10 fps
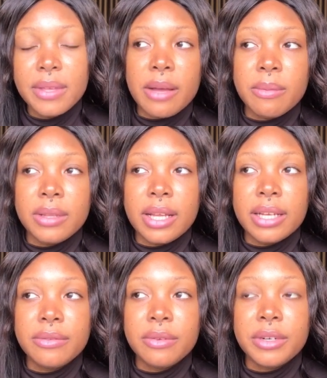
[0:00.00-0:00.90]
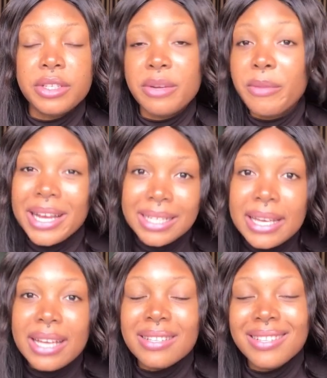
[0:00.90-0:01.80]
I applied for a degree, but I
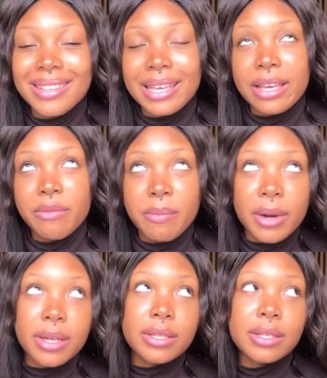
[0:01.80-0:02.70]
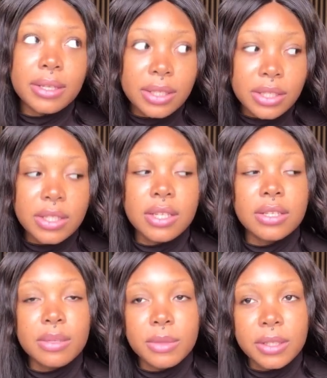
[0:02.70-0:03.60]
didn't get it, so they gave me parasitology and
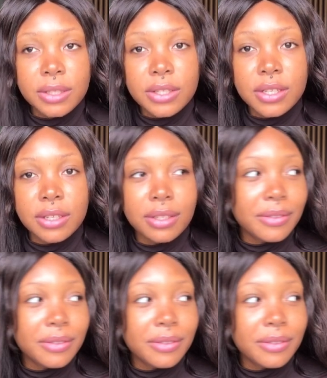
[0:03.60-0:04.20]
entomology.